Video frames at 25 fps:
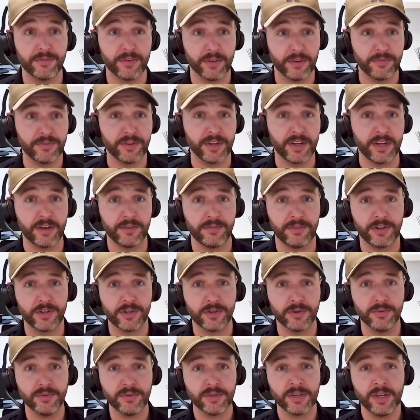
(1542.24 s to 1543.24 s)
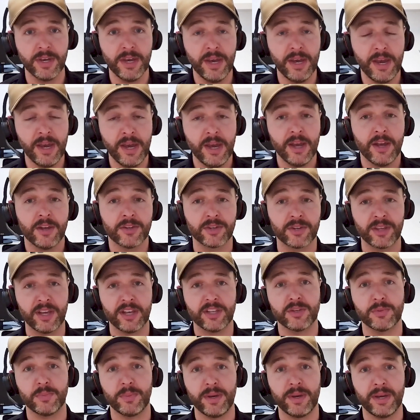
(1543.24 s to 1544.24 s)
for individuals. So
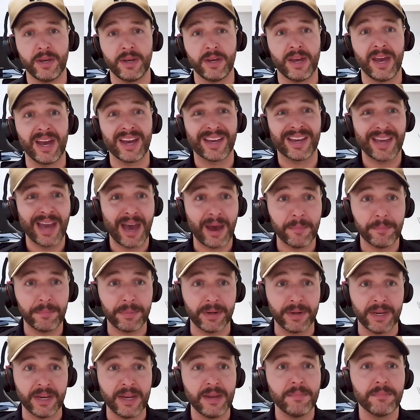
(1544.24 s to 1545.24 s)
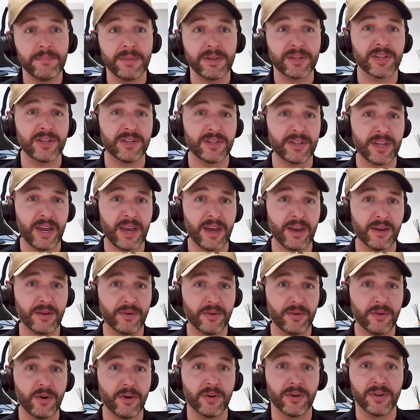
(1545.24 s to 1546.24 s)
that's where a company misses out
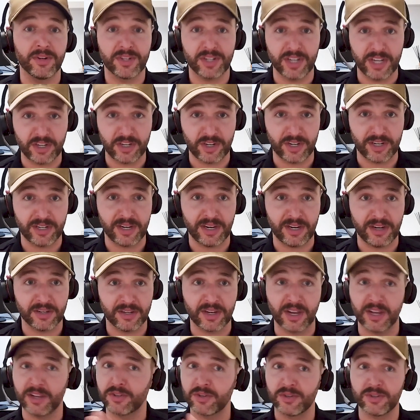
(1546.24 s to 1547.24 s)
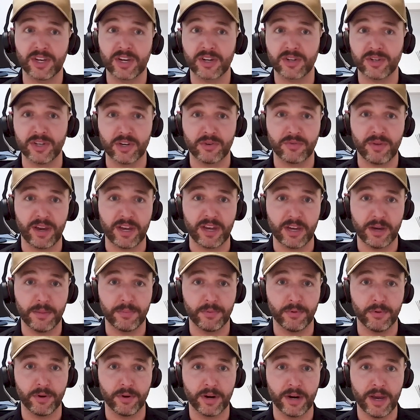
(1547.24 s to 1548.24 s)
on a CGT discount. So it's actually great you
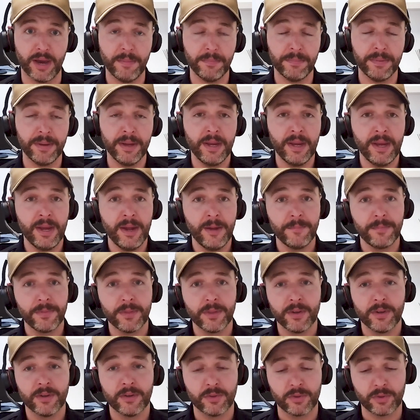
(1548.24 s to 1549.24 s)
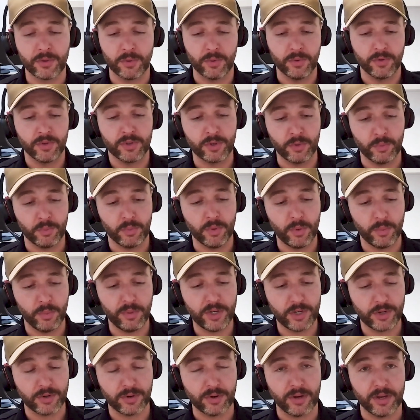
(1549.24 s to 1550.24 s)
brought it up. So what
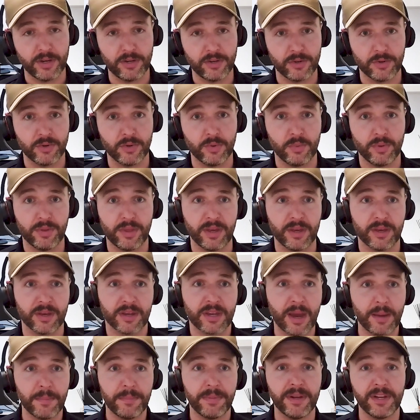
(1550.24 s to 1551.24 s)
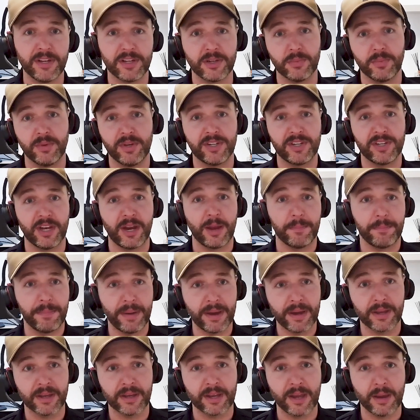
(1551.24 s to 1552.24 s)
we try and do with it, companies that we set up
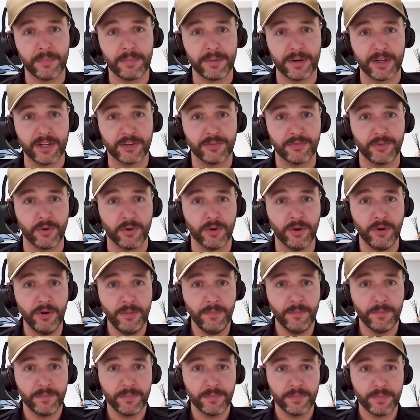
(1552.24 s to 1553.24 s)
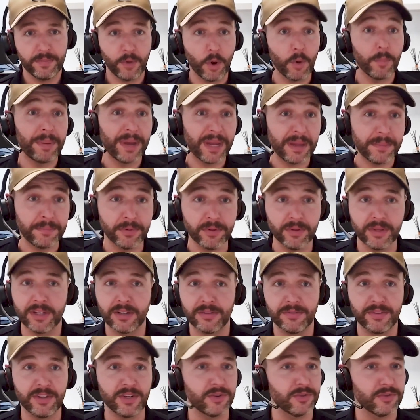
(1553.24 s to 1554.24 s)
bucket companies for, or people,
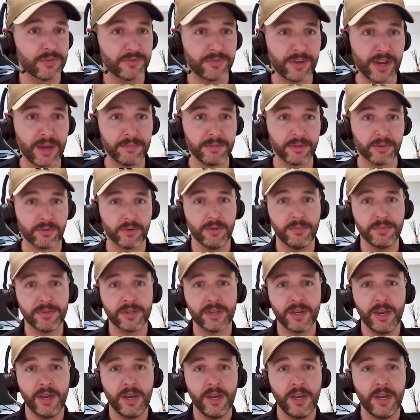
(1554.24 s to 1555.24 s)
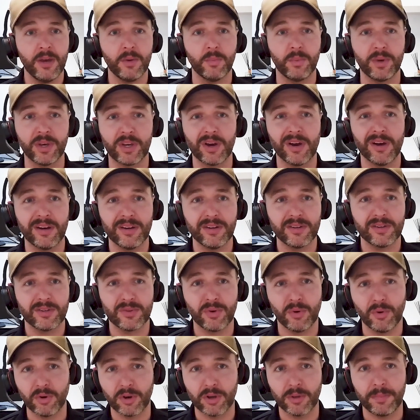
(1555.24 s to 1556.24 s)
individuals, family groups, we kind of
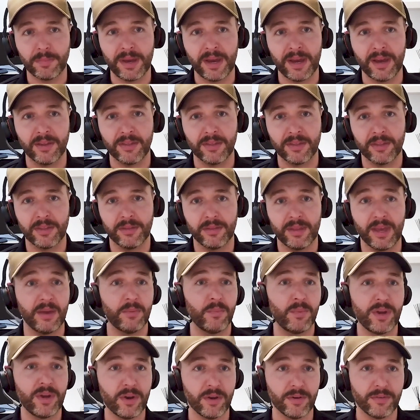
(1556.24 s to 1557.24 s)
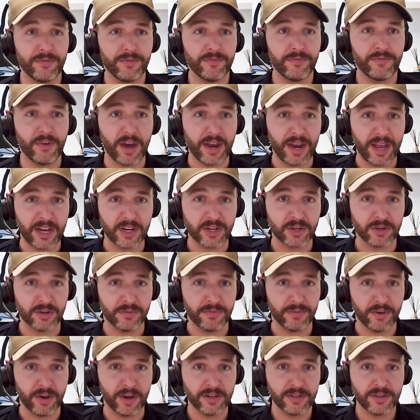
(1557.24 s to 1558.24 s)
talk about, and we're not financial
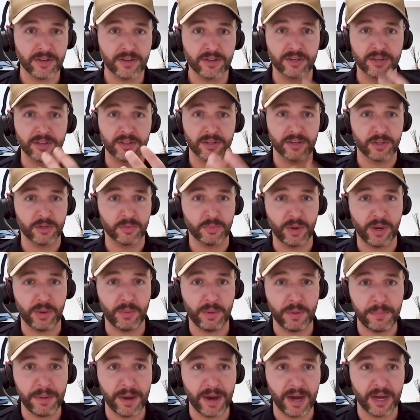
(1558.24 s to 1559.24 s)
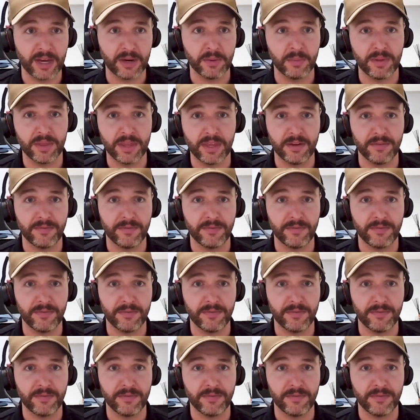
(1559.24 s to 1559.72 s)
advisors, so this is where we partner with